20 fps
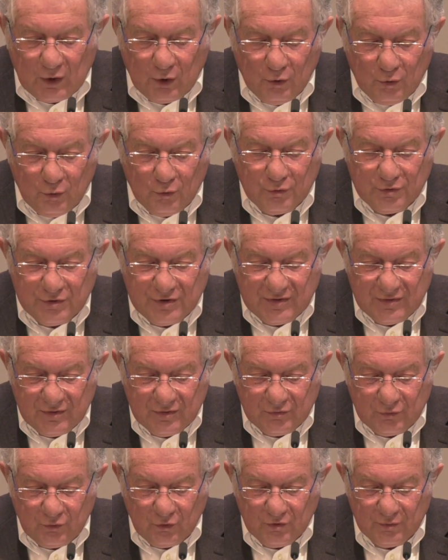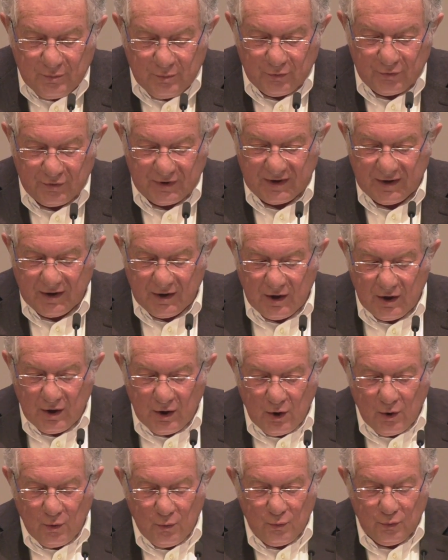Lord Salisbury,
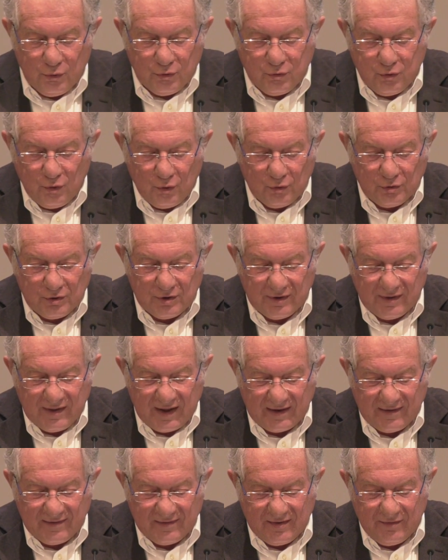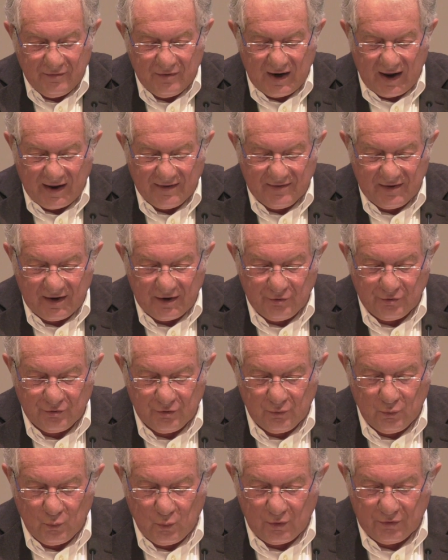who thought that
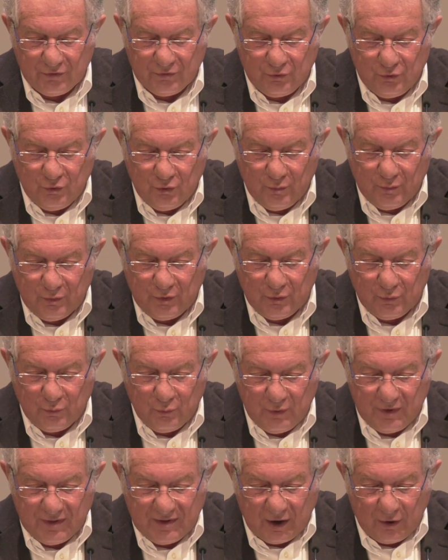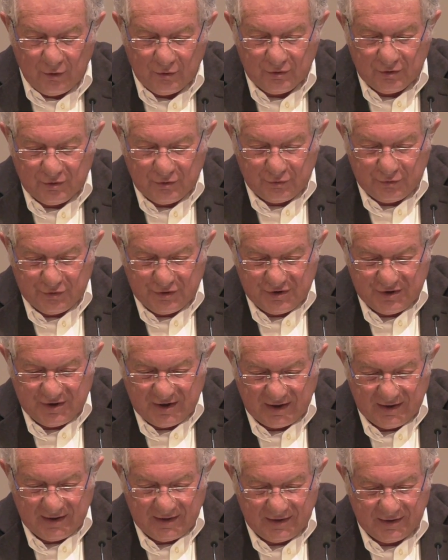civilization was doomed without
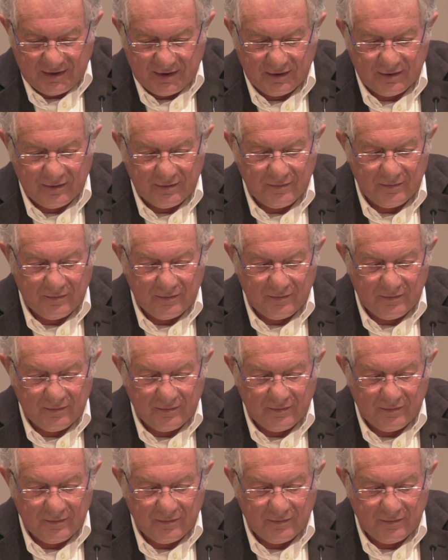Christianity.